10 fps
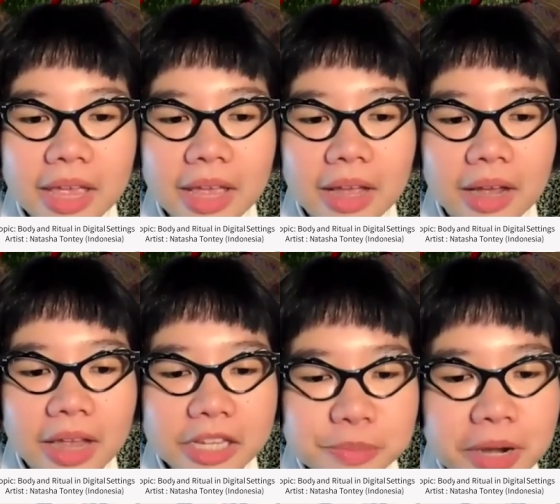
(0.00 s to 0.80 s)

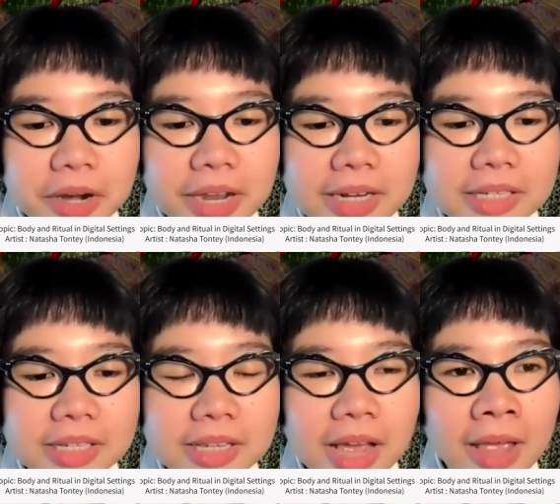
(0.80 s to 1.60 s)
experience
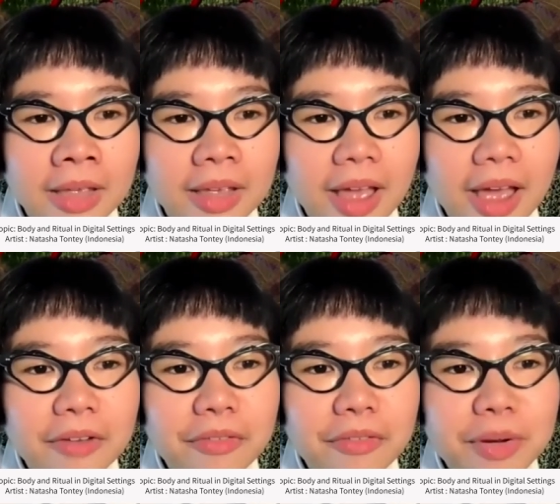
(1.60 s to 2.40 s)
is I
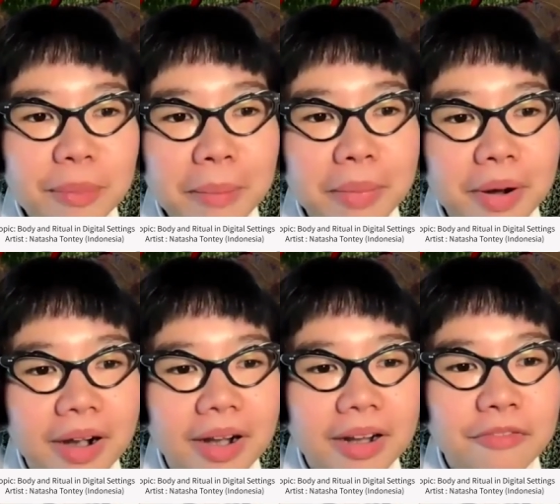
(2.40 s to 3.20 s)
remember
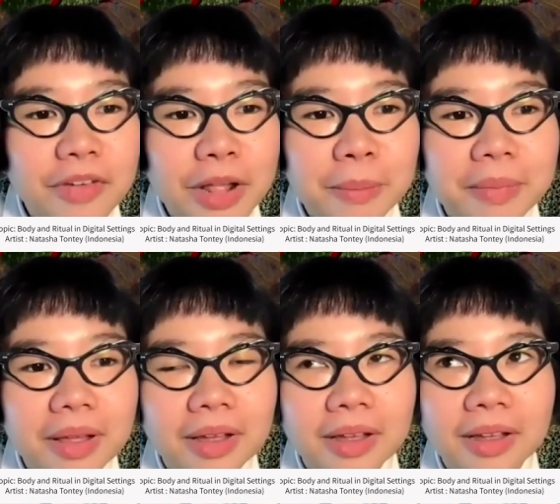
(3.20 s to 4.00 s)
the film
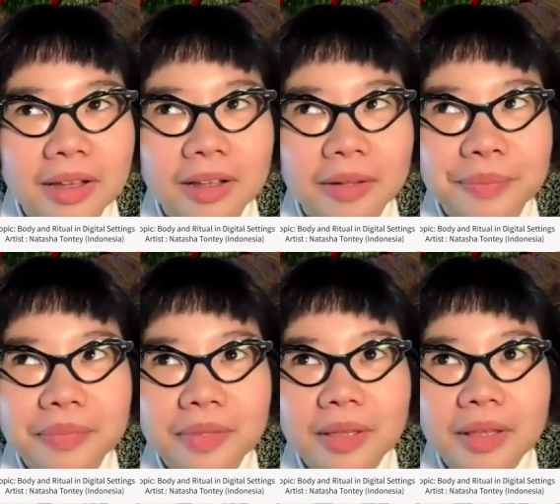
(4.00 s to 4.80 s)

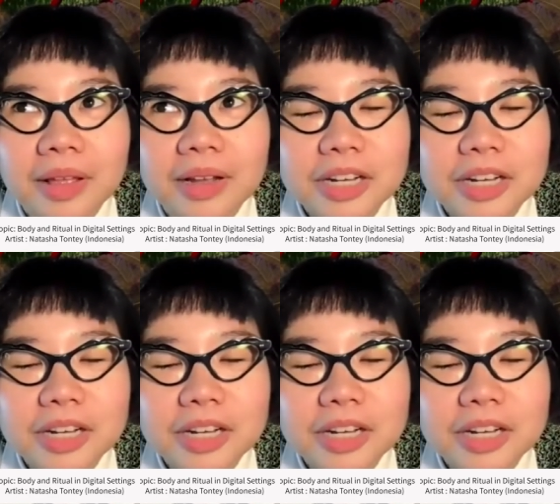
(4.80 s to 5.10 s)
The